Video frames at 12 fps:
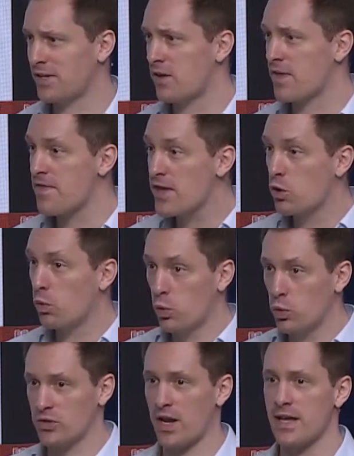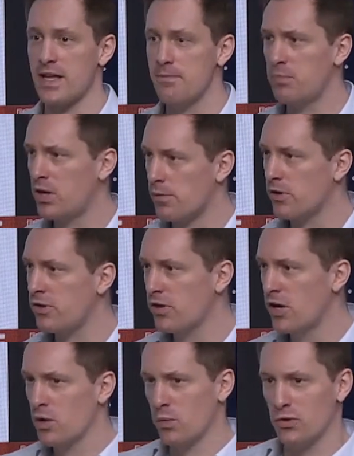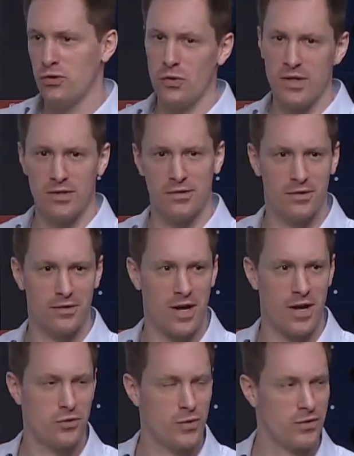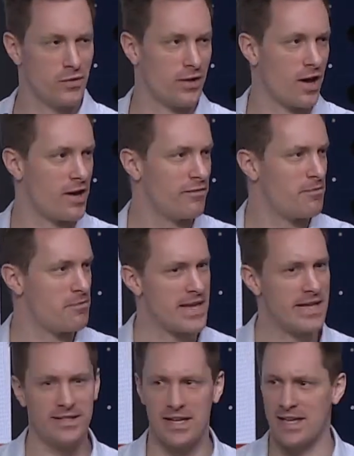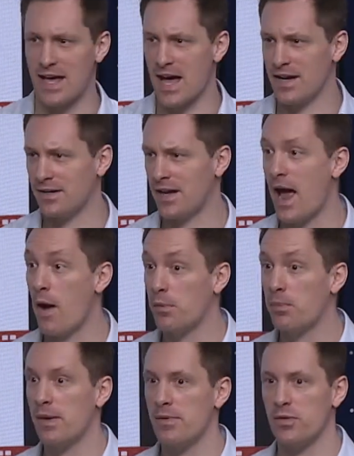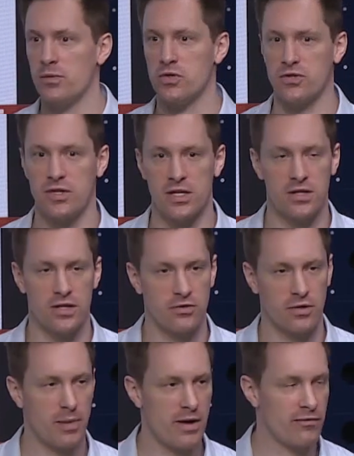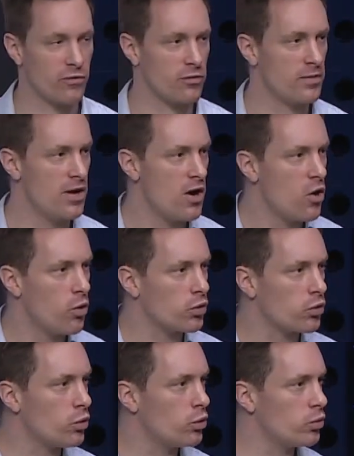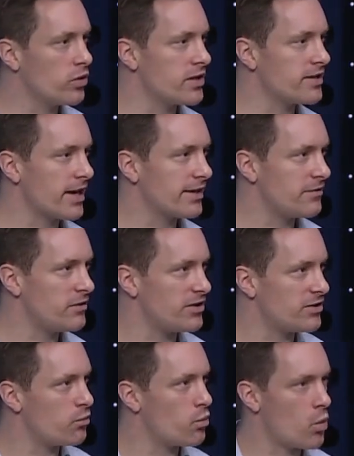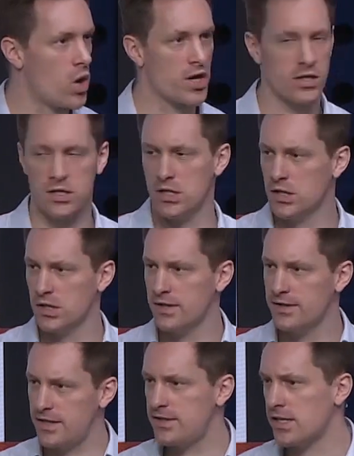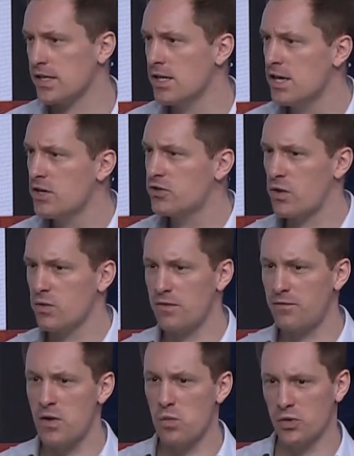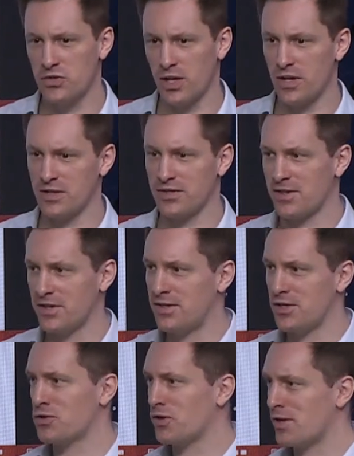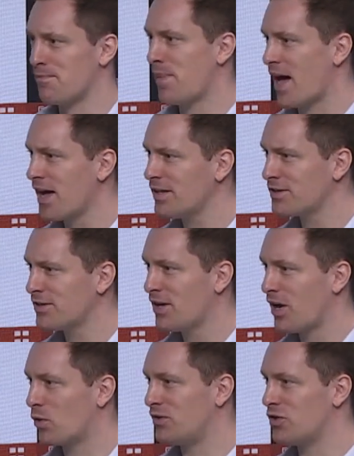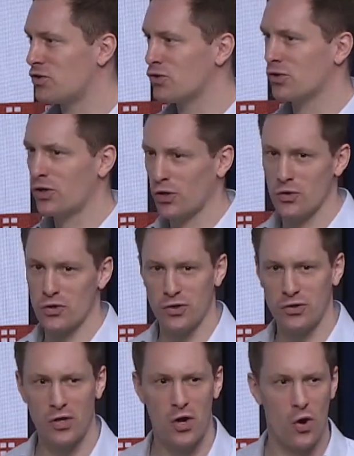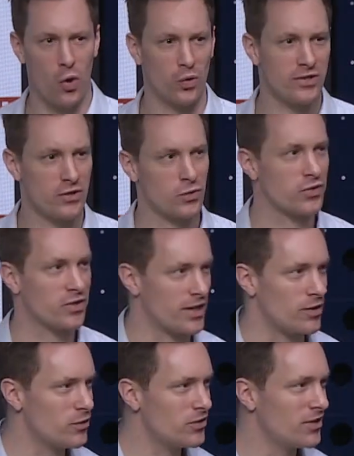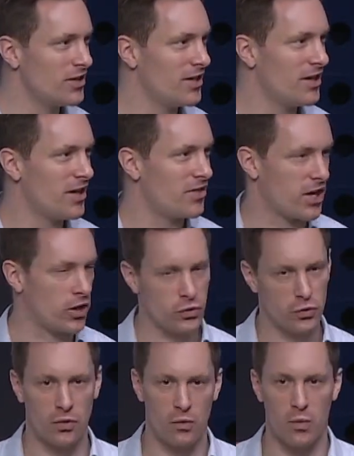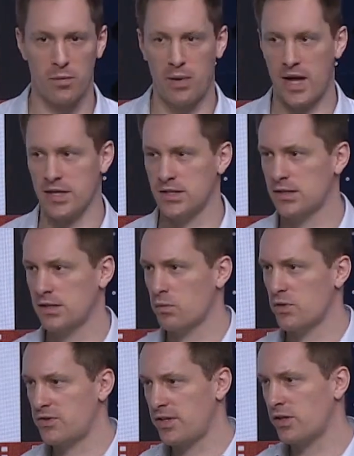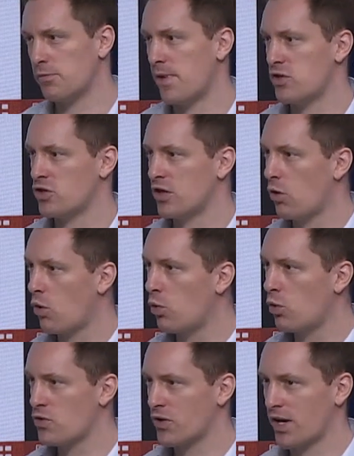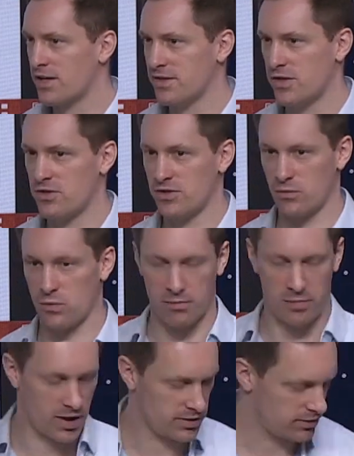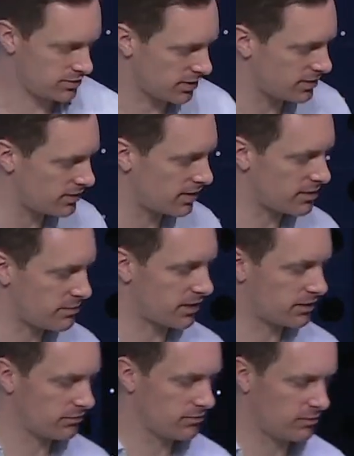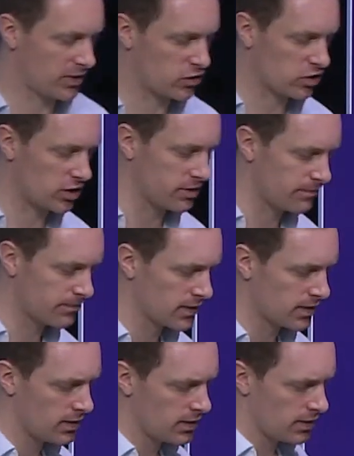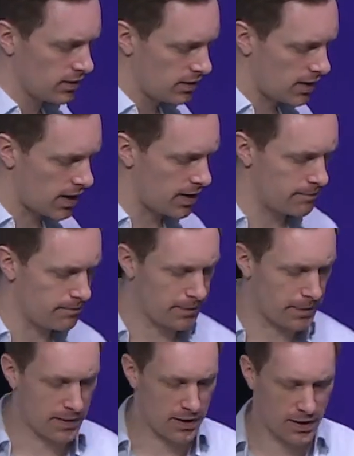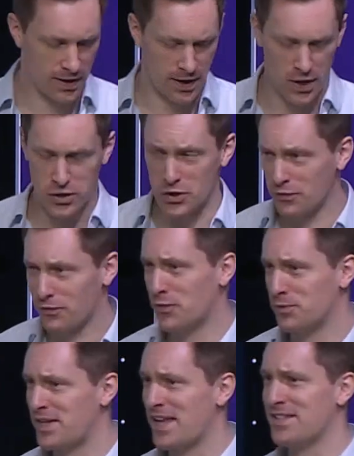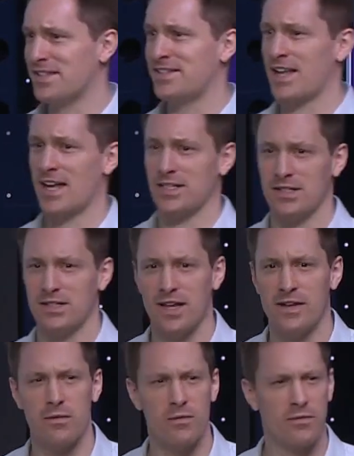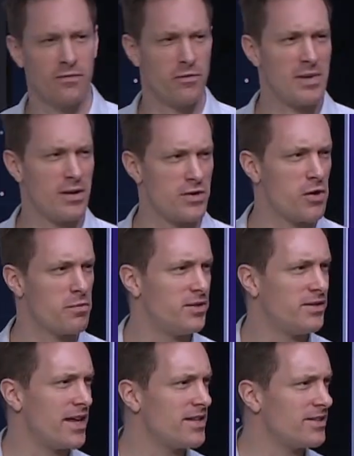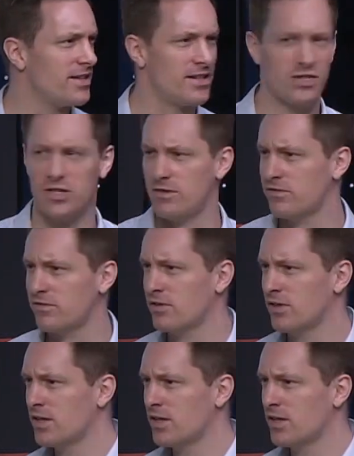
there and we coordinate in Plymouth with Do It.life, BT, and Our Plymouth, which is the sort of platform, with all these activities in one city. So if they want to understand the digital impact or digital inclusion or digital skills, they can do so in one place with a single measure, all the organisations in one place. It's a big journey. A uniform data standard. Is everyone familiar with the Open Data Initiative?